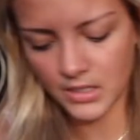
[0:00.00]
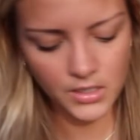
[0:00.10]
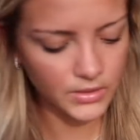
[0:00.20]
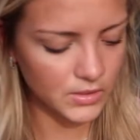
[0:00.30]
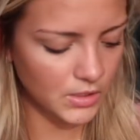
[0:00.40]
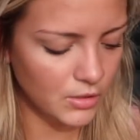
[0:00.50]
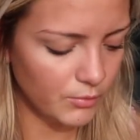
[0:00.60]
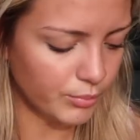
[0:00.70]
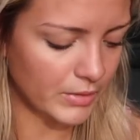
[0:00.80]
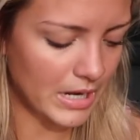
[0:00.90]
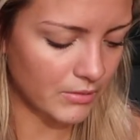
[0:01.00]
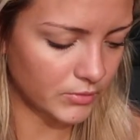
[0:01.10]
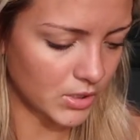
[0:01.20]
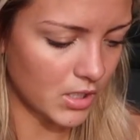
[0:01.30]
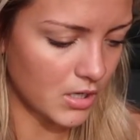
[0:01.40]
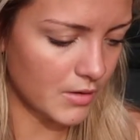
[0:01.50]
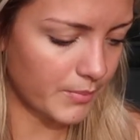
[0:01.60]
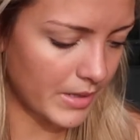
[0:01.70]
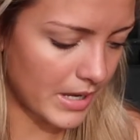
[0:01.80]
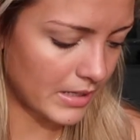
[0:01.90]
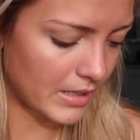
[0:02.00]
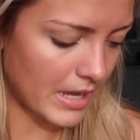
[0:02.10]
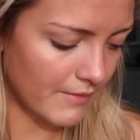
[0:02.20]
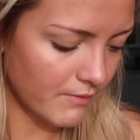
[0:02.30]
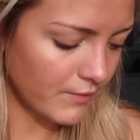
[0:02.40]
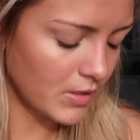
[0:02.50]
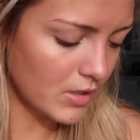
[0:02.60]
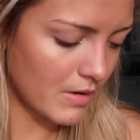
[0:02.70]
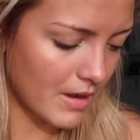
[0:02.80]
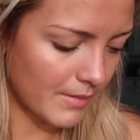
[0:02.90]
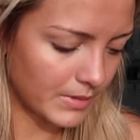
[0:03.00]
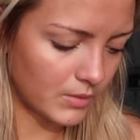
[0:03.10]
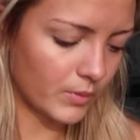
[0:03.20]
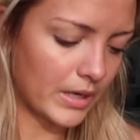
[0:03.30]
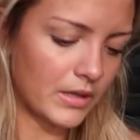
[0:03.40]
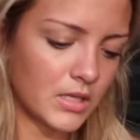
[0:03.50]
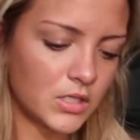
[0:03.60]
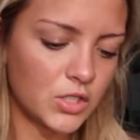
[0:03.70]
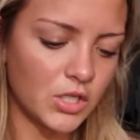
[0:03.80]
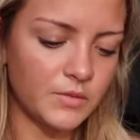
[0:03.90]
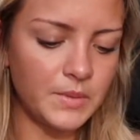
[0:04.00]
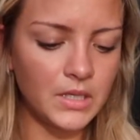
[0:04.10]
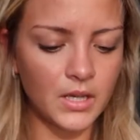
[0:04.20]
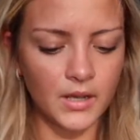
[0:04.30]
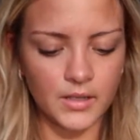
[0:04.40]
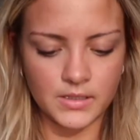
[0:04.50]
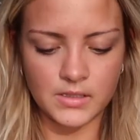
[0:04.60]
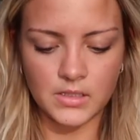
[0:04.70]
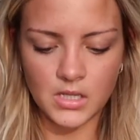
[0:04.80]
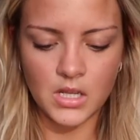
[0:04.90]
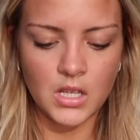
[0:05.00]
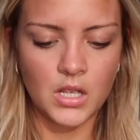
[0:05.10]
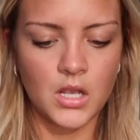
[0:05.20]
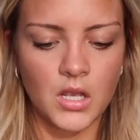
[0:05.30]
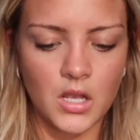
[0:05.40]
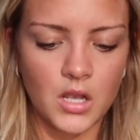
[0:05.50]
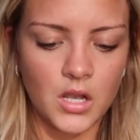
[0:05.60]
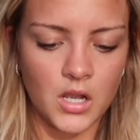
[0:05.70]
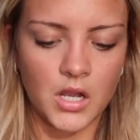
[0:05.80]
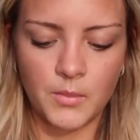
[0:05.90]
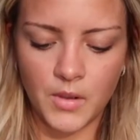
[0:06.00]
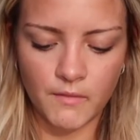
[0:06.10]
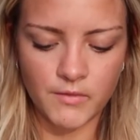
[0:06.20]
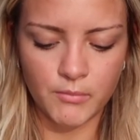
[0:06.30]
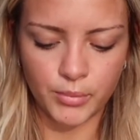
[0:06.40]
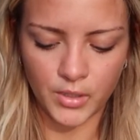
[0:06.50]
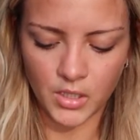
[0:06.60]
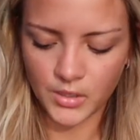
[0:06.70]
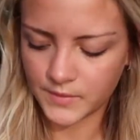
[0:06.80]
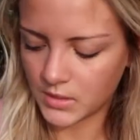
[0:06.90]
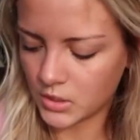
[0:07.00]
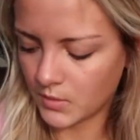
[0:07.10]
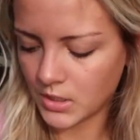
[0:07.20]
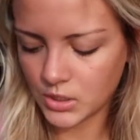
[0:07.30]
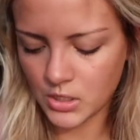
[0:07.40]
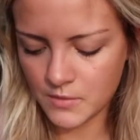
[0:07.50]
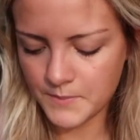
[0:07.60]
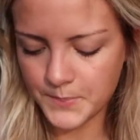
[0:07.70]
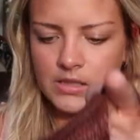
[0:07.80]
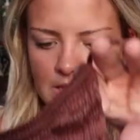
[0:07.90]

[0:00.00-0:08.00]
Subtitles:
I got this cute brown top. I haven't figured out how I'm gonna wear this just because of the bra situation. It's